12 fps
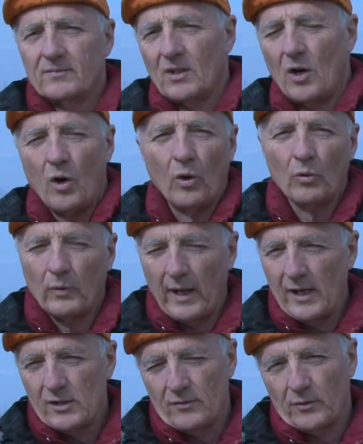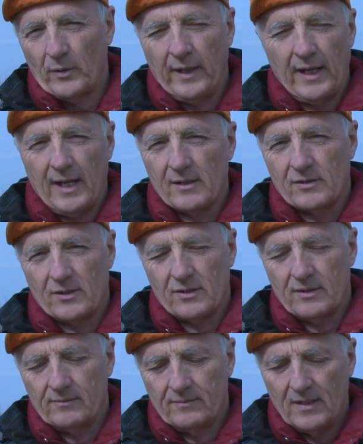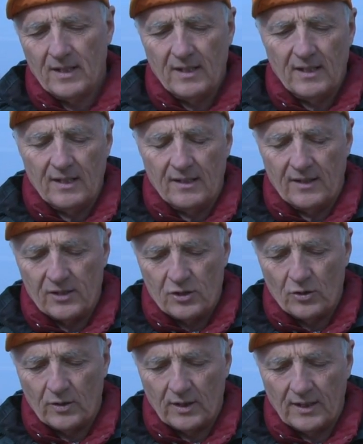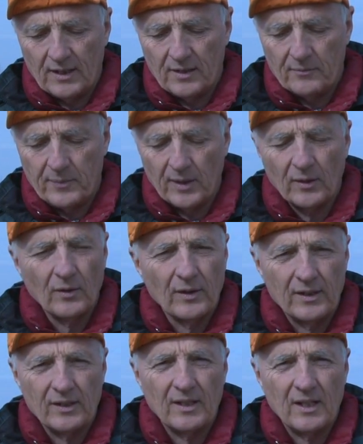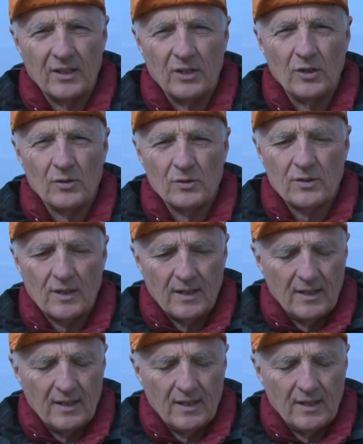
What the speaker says: whole range of greenhouses that you can build and use,